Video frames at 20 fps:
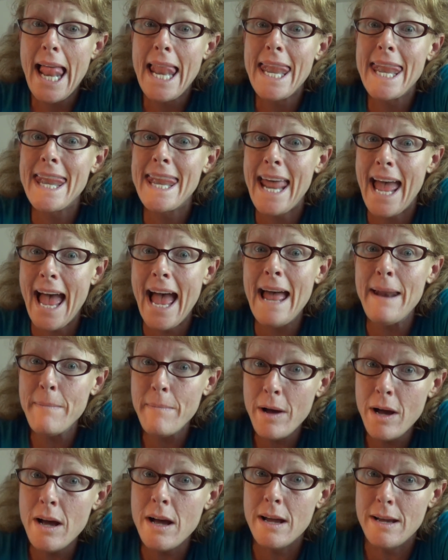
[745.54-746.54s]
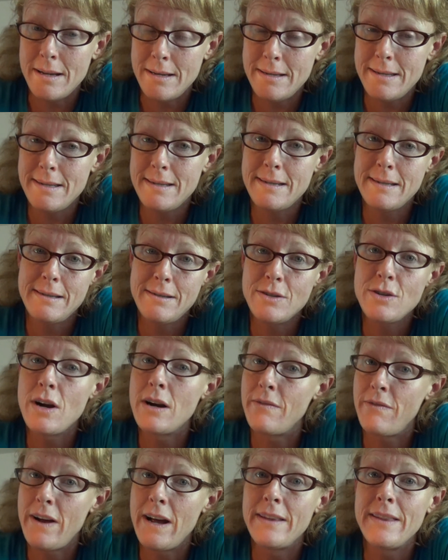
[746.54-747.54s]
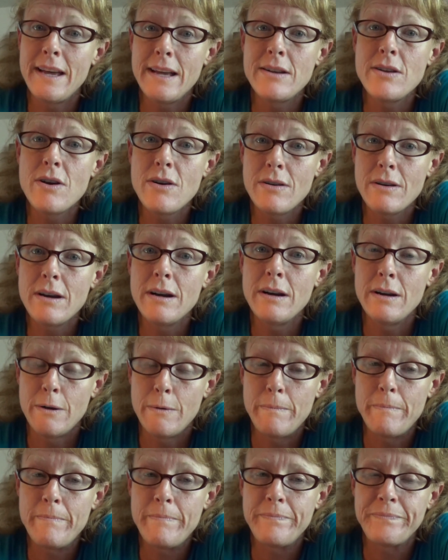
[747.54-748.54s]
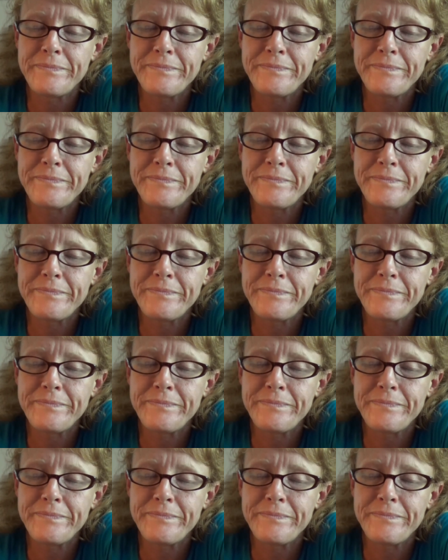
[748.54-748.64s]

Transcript: 9 months to try to find that dog a home.